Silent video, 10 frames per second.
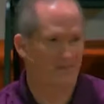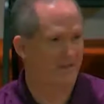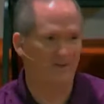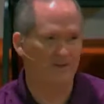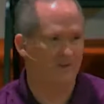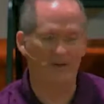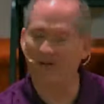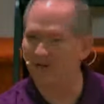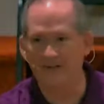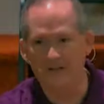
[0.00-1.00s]
You're
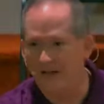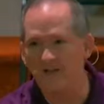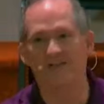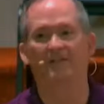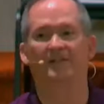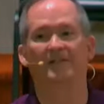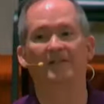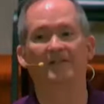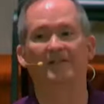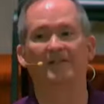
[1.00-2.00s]
not going to like it.
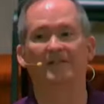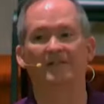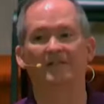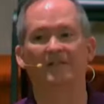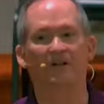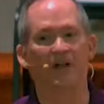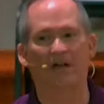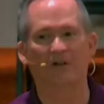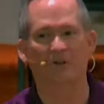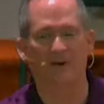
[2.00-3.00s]
You're not
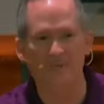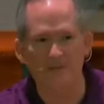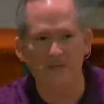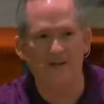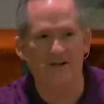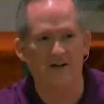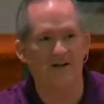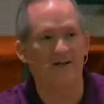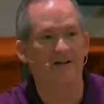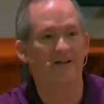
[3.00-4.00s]
going to want to be there.